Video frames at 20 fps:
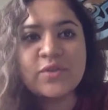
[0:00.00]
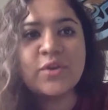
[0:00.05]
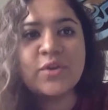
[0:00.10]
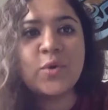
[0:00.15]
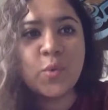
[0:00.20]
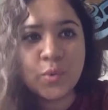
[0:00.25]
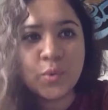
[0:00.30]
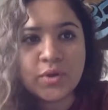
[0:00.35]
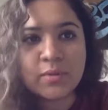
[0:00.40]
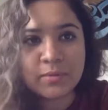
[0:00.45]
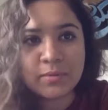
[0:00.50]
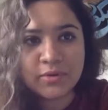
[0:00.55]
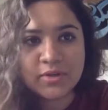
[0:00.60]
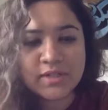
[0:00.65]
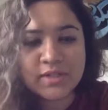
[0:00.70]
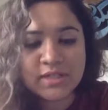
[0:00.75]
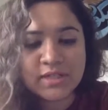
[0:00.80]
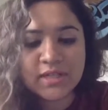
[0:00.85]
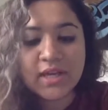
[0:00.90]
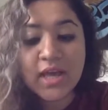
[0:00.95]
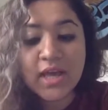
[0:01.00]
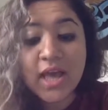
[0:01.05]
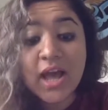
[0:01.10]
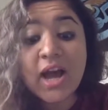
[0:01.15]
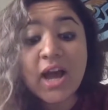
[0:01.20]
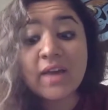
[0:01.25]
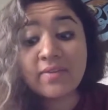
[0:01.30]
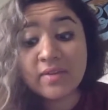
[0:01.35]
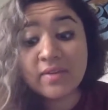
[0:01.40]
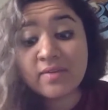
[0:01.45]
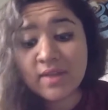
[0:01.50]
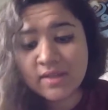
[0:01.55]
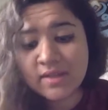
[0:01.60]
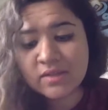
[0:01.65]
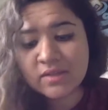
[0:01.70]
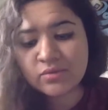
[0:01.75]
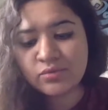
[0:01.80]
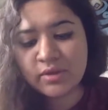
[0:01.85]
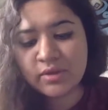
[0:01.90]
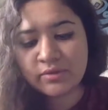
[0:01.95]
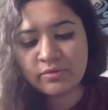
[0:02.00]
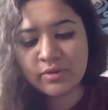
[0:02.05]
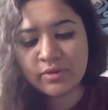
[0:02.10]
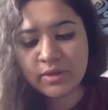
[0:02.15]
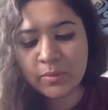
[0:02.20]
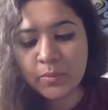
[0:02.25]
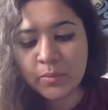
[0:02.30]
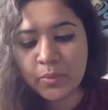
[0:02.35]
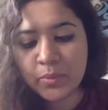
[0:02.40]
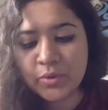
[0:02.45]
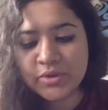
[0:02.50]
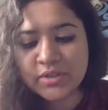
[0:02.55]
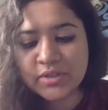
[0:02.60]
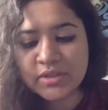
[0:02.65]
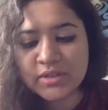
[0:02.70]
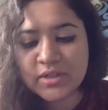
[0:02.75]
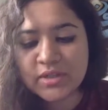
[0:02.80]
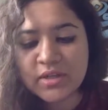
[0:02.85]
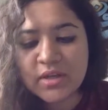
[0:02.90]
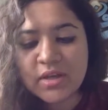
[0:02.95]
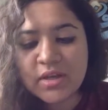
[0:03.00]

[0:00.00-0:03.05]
their own community. I think that's really, really important.